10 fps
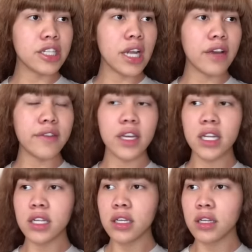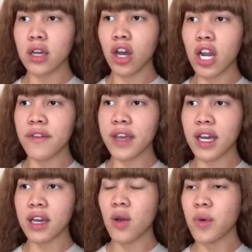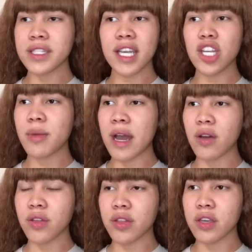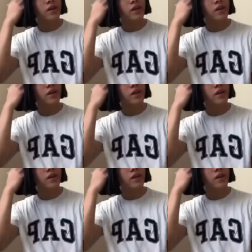11, Olivia, what's in your mouth?